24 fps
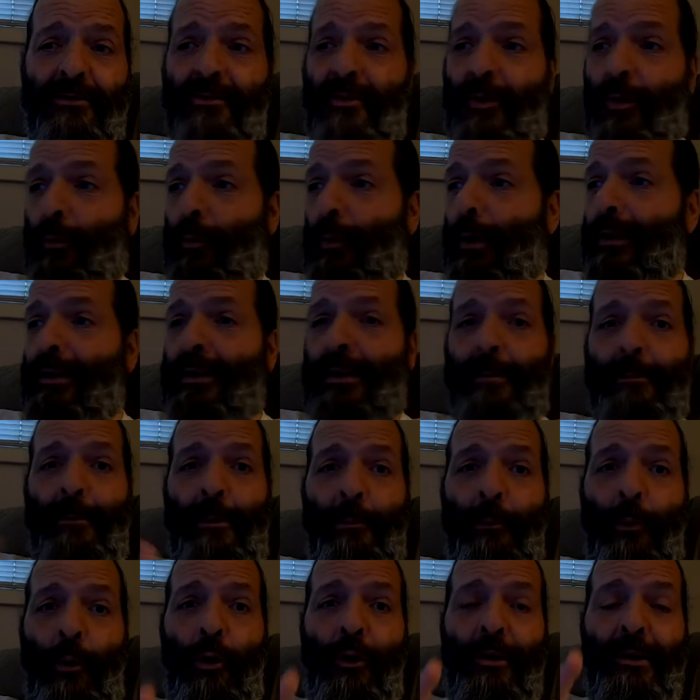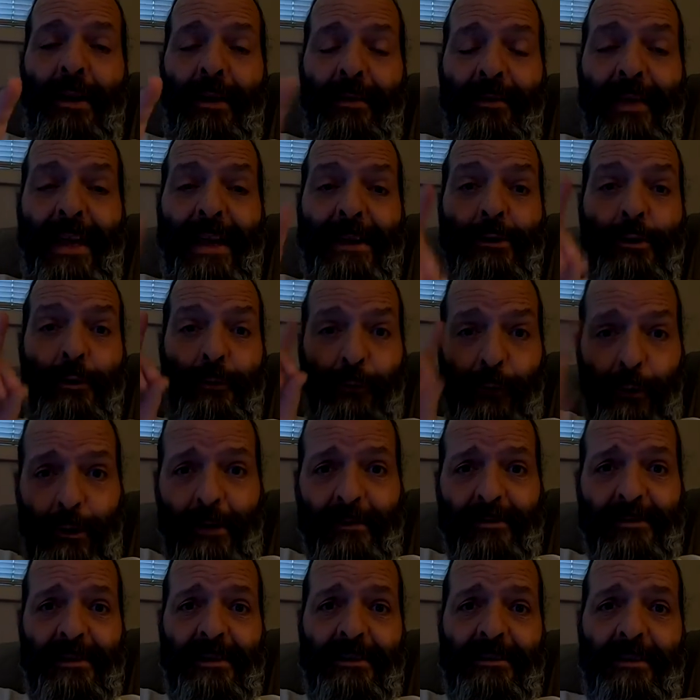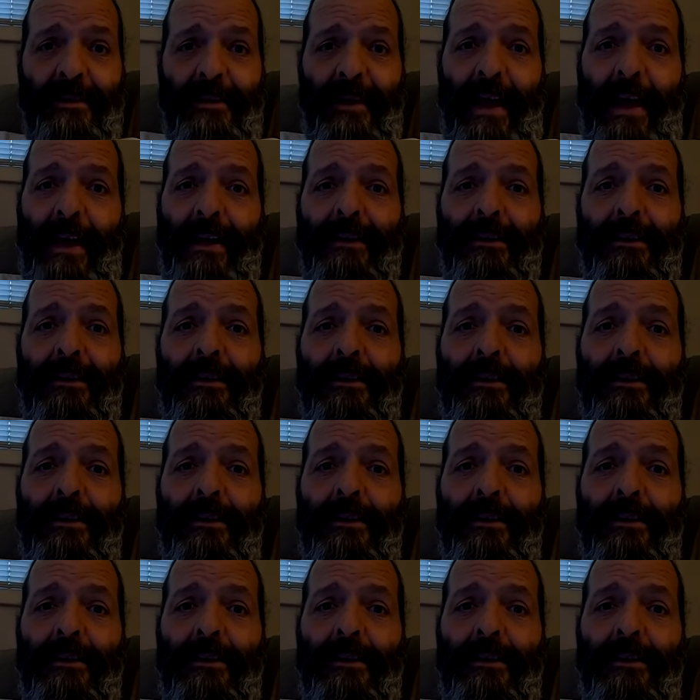So welcome aboard, and thank you for listening to that,